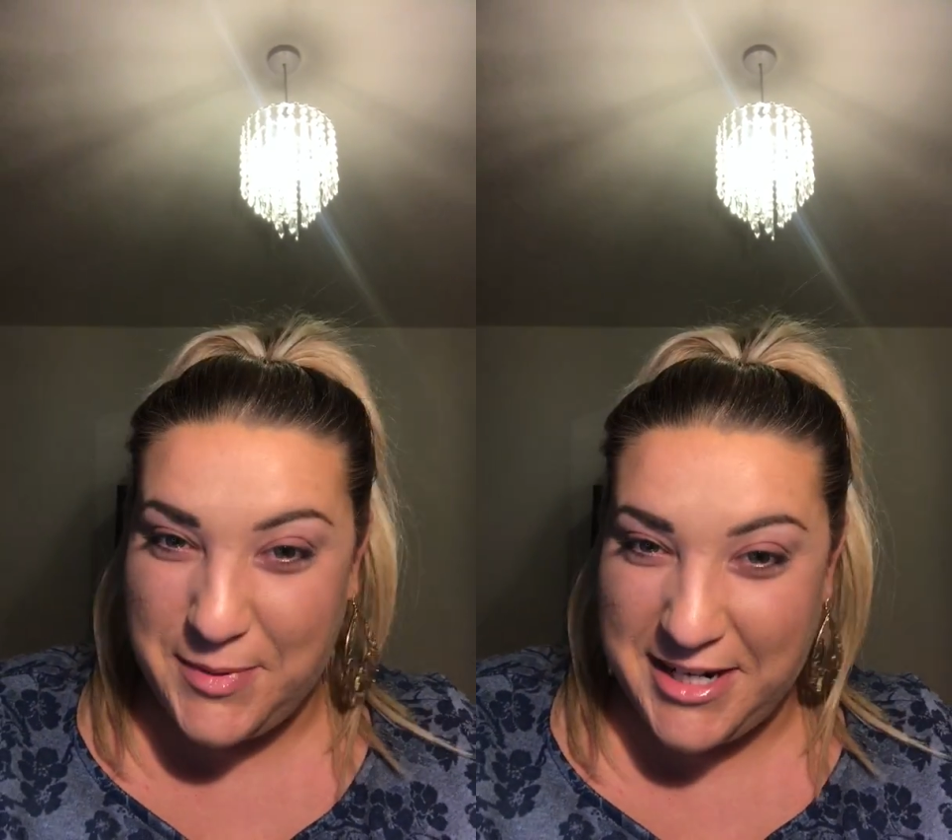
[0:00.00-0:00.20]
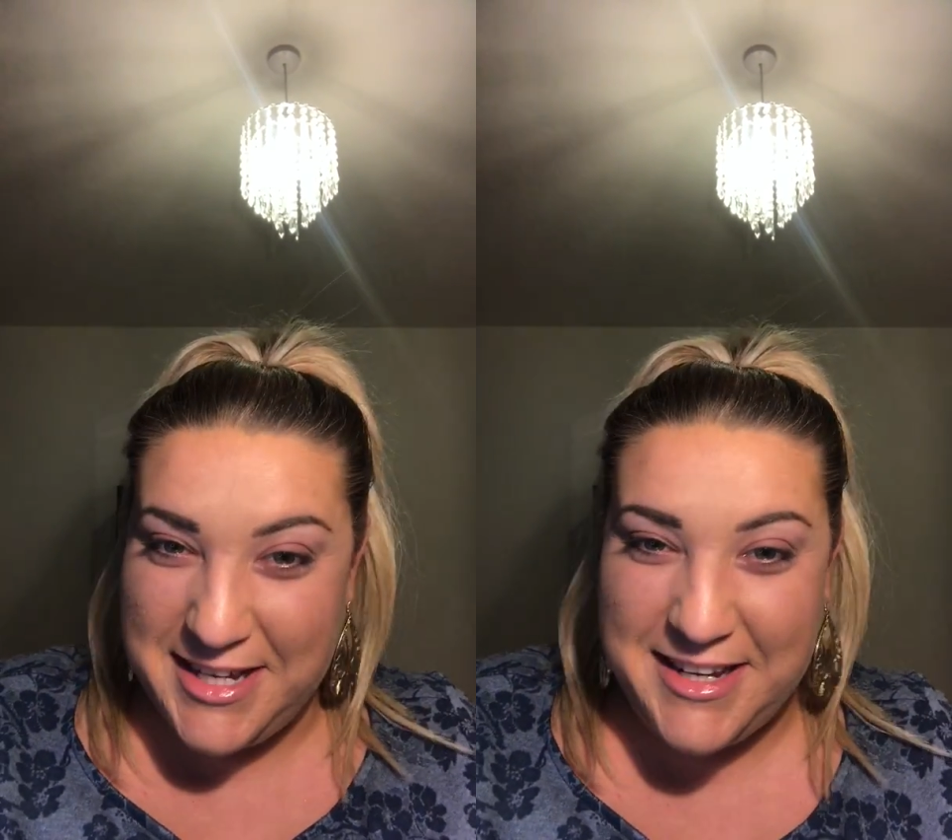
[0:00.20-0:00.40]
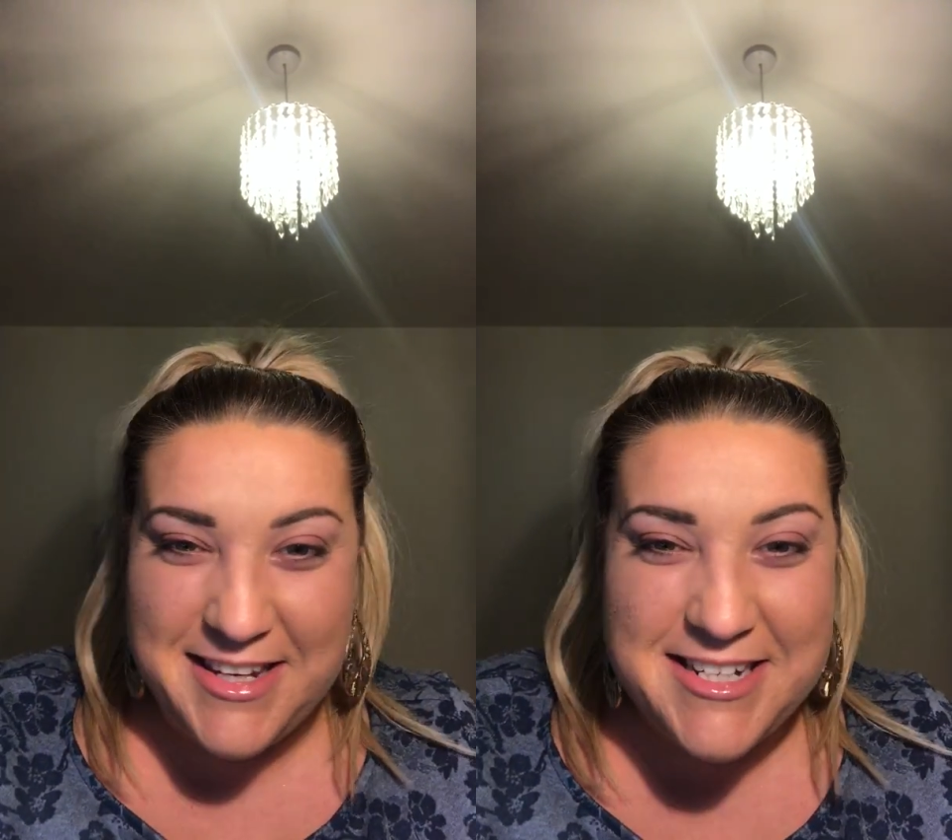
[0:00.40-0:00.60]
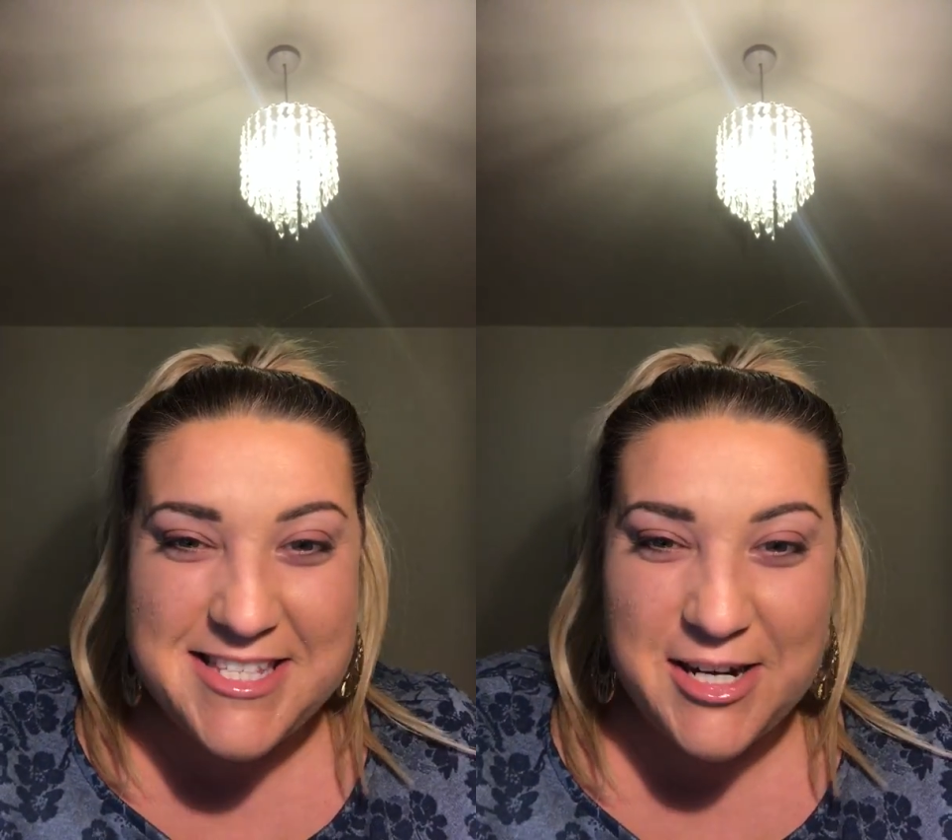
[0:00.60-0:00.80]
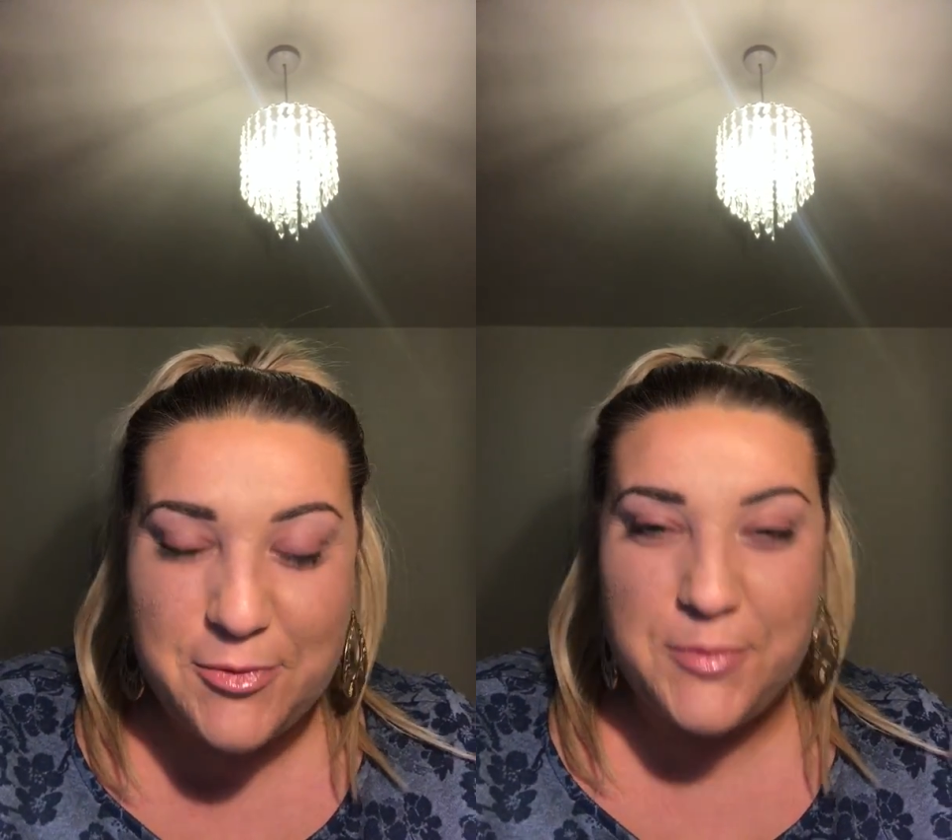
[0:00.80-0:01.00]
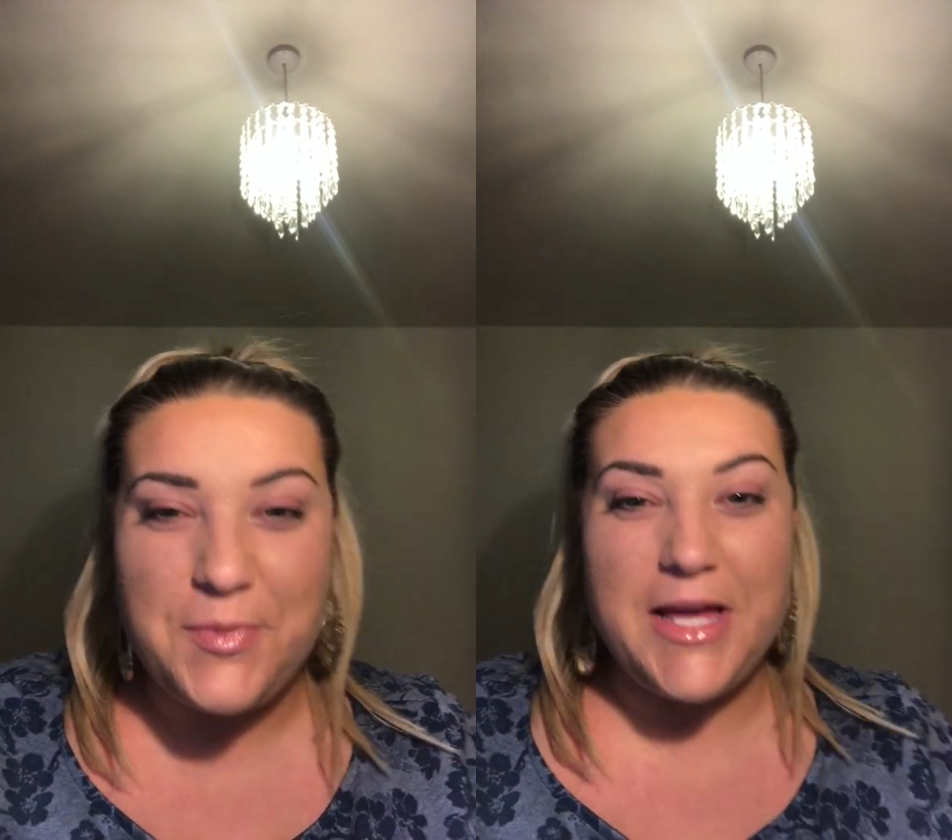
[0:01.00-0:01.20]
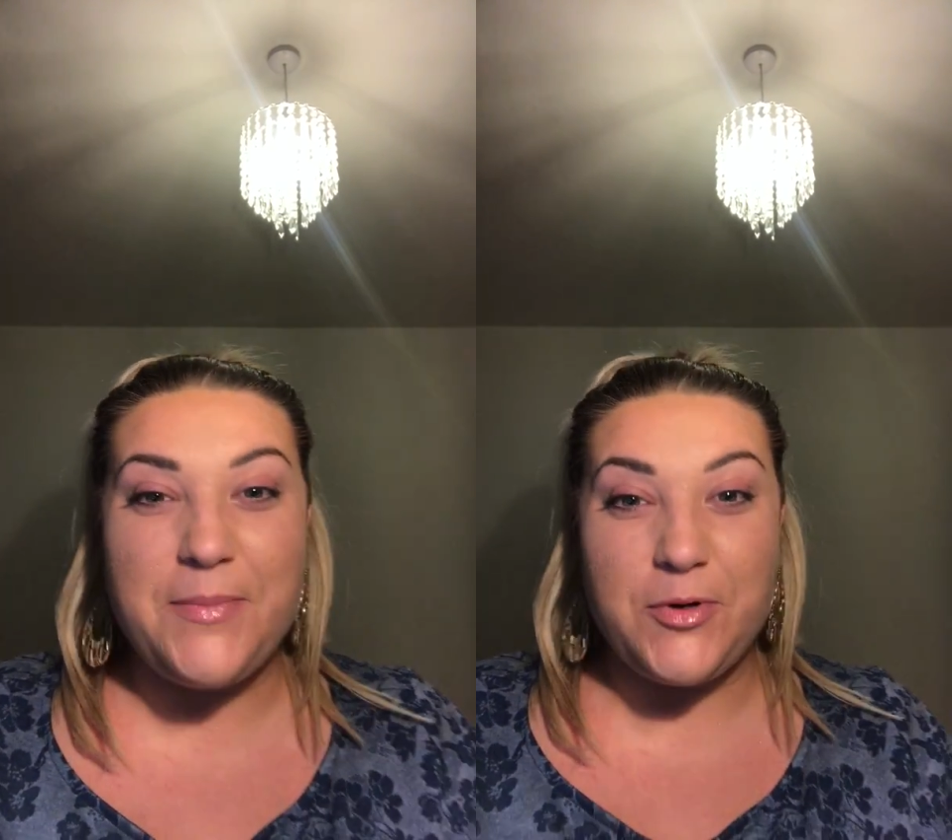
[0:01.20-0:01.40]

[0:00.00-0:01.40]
bit later than I said it would be,